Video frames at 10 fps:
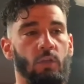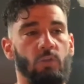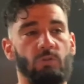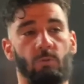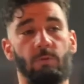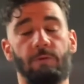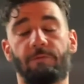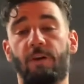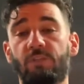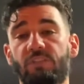so when we
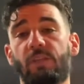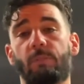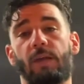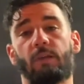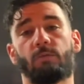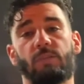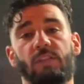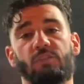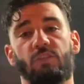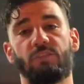first get back with
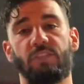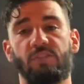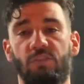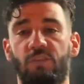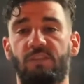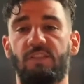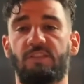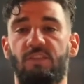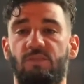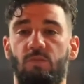insurance hits
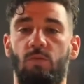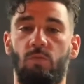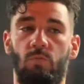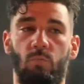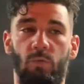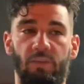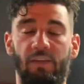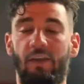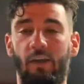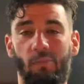us
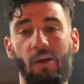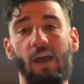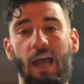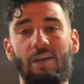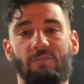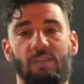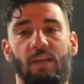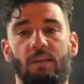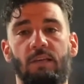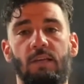with about half of
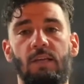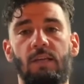that.